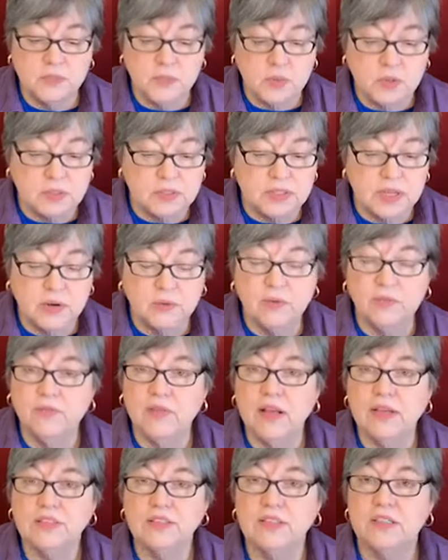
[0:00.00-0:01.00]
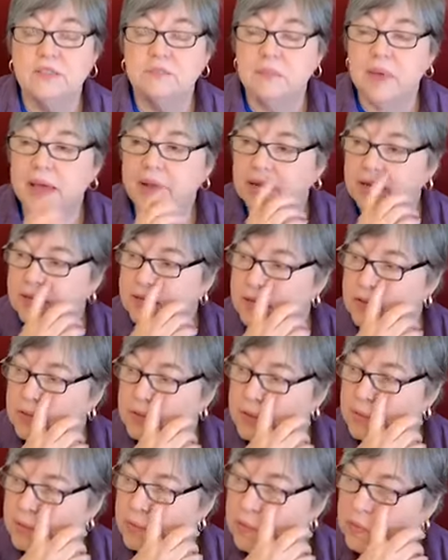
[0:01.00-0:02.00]
book, Sync Reflections, made it
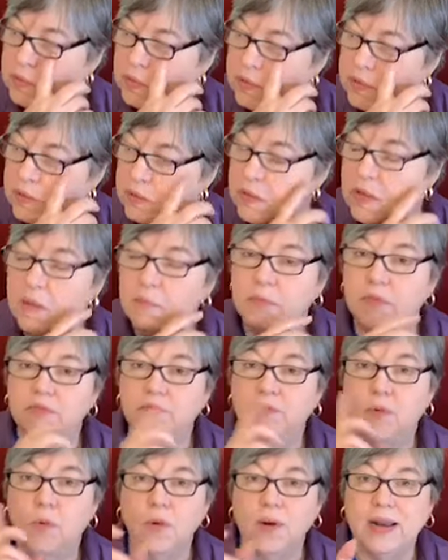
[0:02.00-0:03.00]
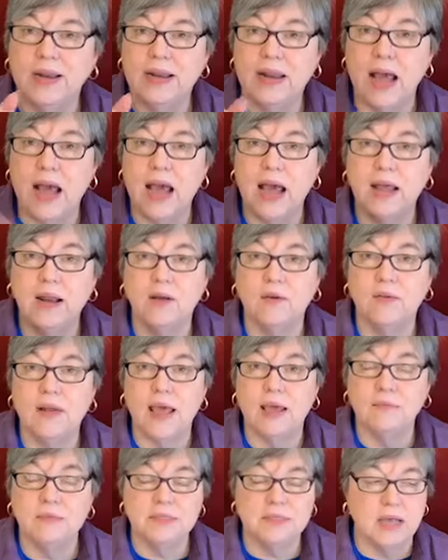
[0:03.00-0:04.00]
to number 49 on
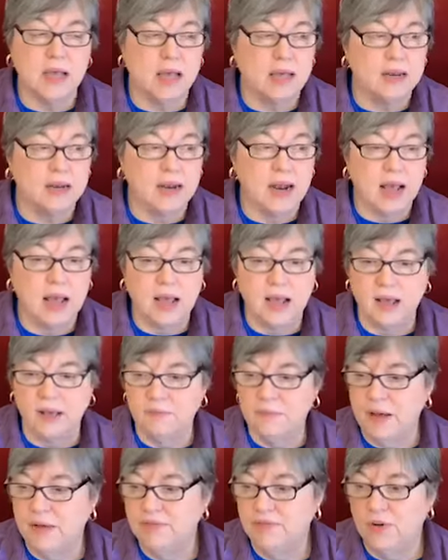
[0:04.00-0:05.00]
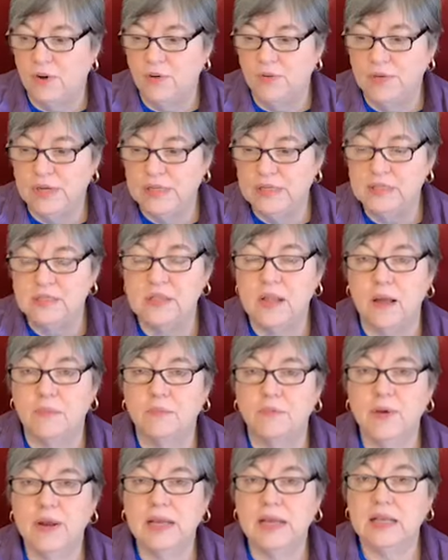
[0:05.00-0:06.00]
Amazon, and my phone didn't
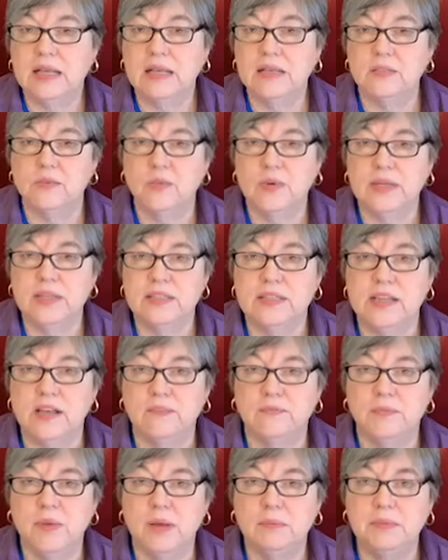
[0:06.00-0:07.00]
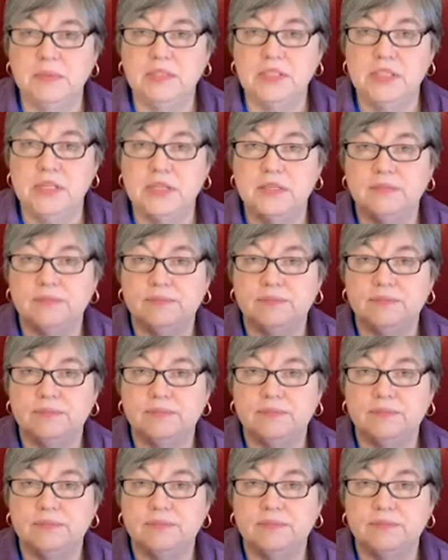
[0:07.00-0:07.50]
stop ringing because we had self-published it.